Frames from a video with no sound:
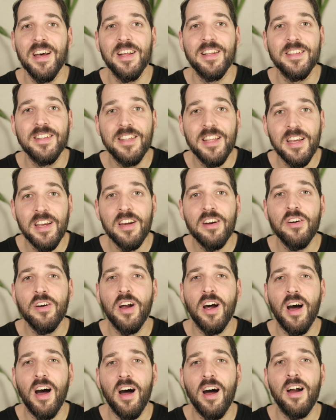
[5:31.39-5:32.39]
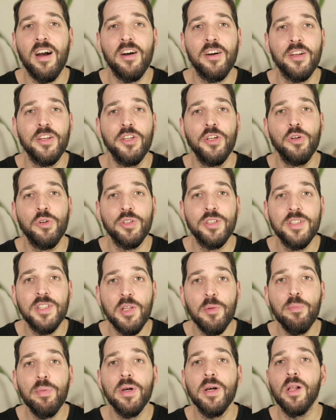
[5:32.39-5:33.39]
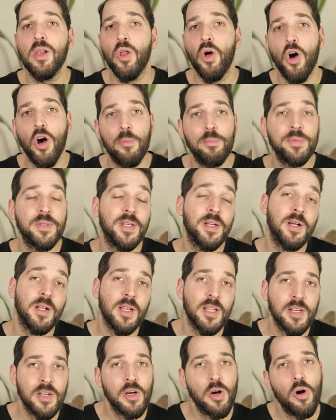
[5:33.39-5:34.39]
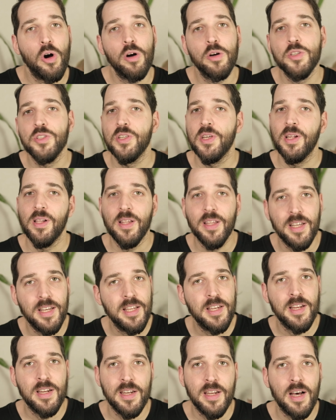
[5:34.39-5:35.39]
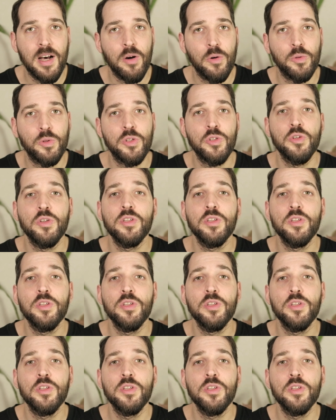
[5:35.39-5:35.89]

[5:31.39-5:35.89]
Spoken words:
There are your typical optical and coaxial in and out,